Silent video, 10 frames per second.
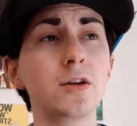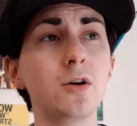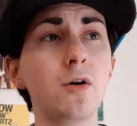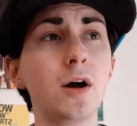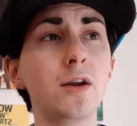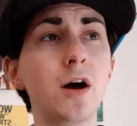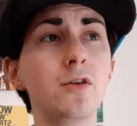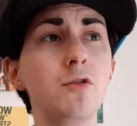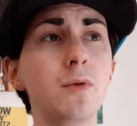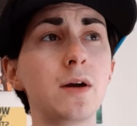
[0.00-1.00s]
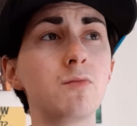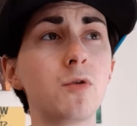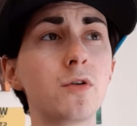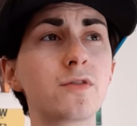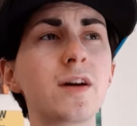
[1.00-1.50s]
knew what it
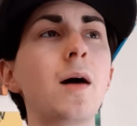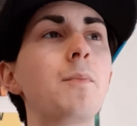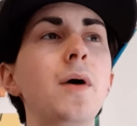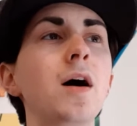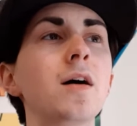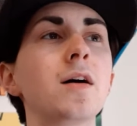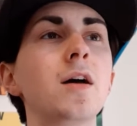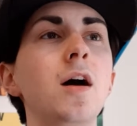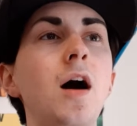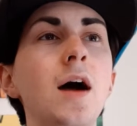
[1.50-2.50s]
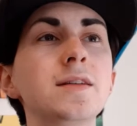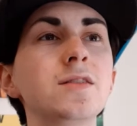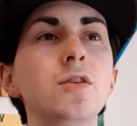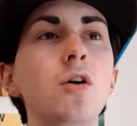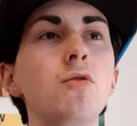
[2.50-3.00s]
was. I
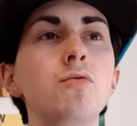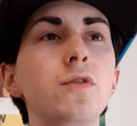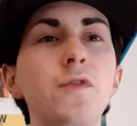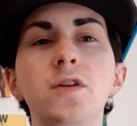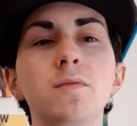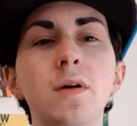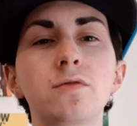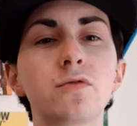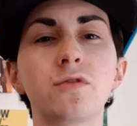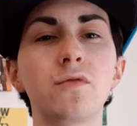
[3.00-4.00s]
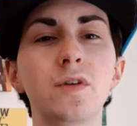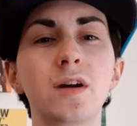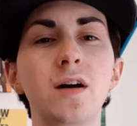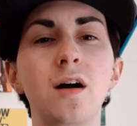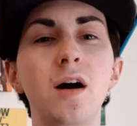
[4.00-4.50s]
didn't know the fundamentals of
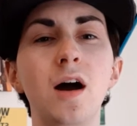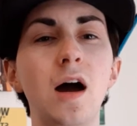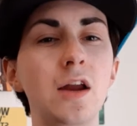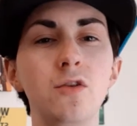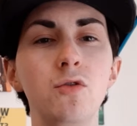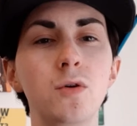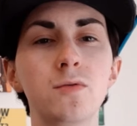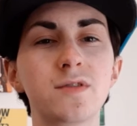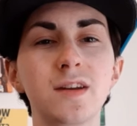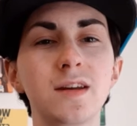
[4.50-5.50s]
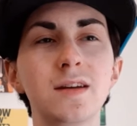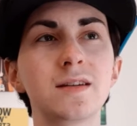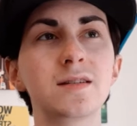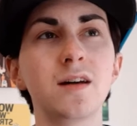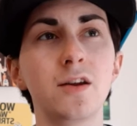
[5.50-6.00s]
it. I knew who was in
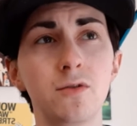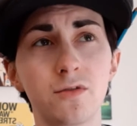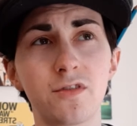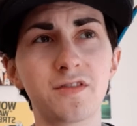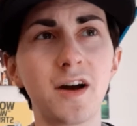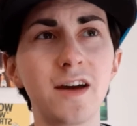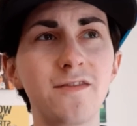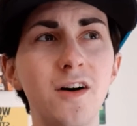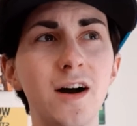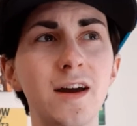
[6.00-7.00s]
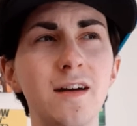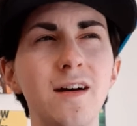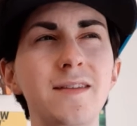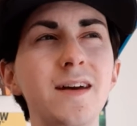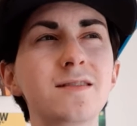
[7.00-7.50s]
it. I knew it was a sci-fi,
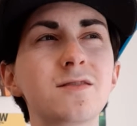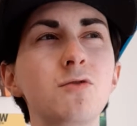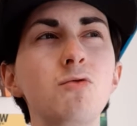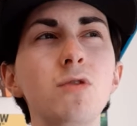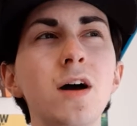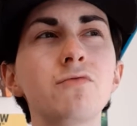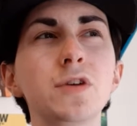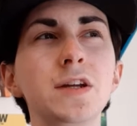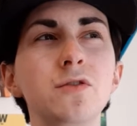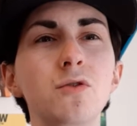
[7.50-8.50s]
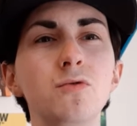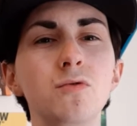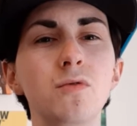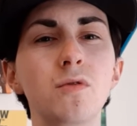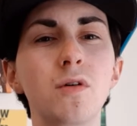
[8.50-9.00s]
and that's all I really
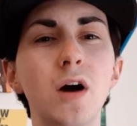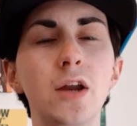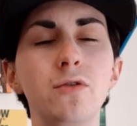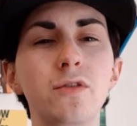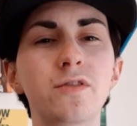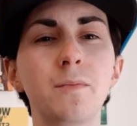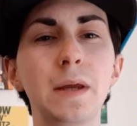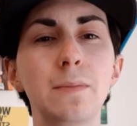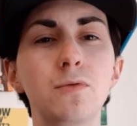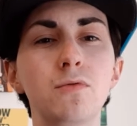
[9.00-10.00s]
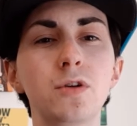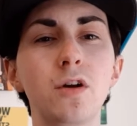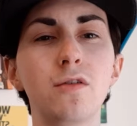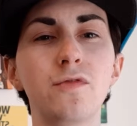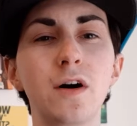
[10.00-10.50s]
knew. I knew that some people, you
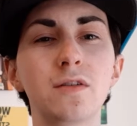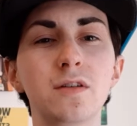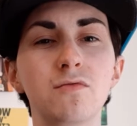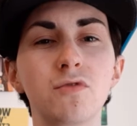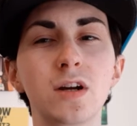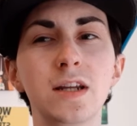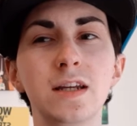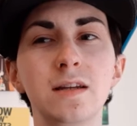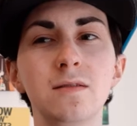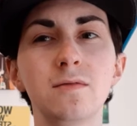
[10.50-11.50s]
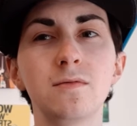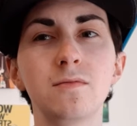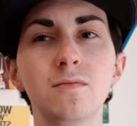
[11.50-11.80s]
know, found it really,